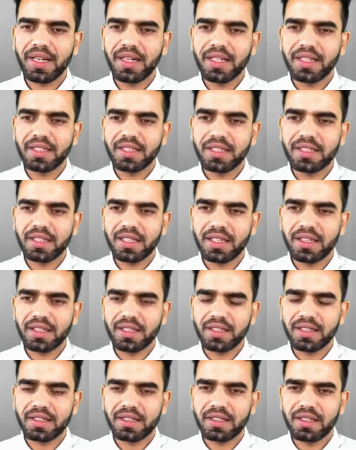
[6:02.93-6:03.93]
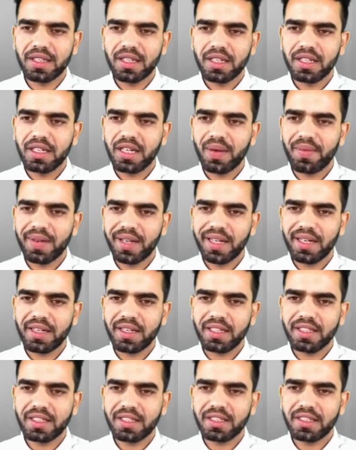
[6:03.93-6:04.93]
digestion is? Chemical
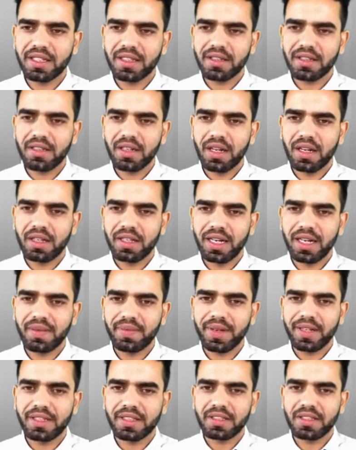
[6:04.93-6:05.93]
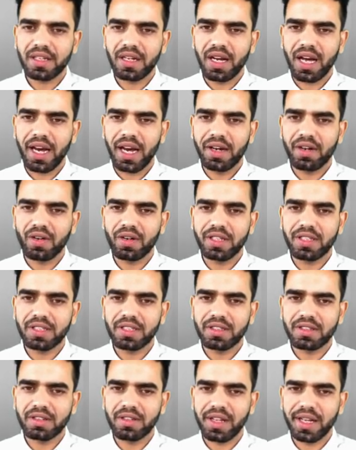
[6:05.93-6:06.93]
digestion, that means
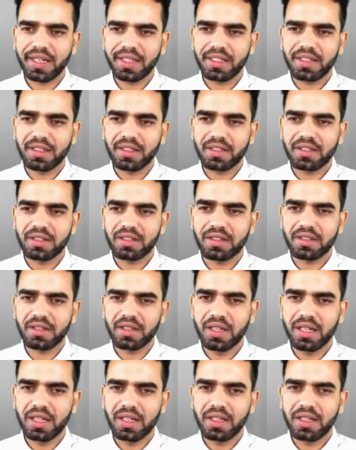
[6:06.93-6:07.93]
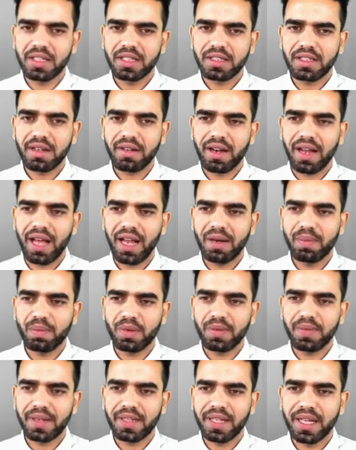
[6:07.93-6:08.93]
hydrolysis reactions. These are
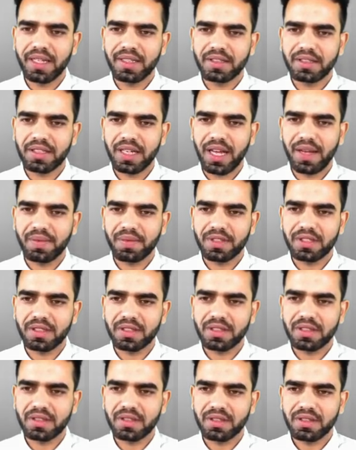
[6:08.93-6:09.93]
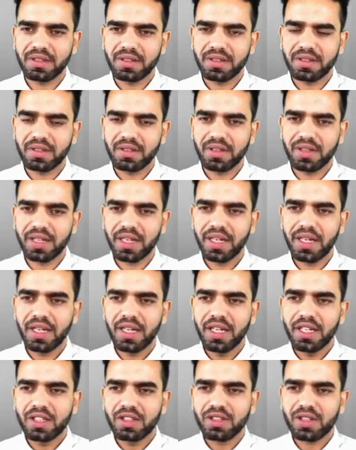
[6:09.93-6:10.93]
helped by the enzymes. Okay,
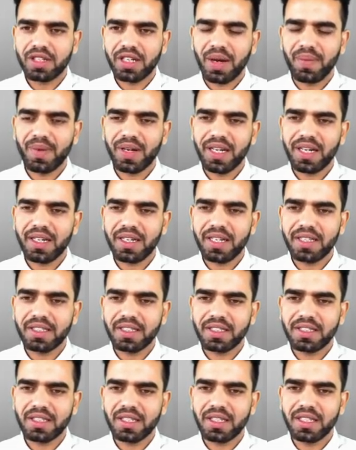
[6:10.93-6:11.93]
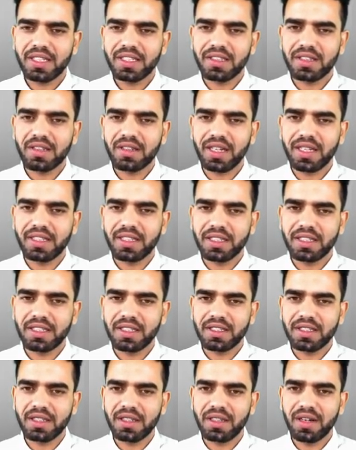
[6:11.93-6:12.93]
so chemical digestion is the
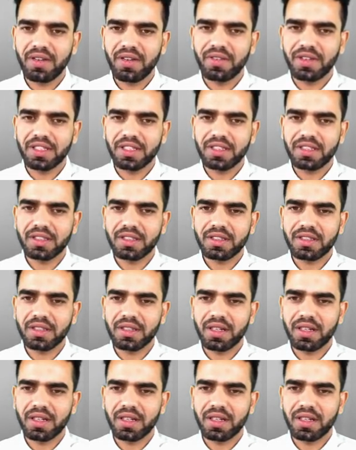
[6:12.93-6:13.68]
digestion which is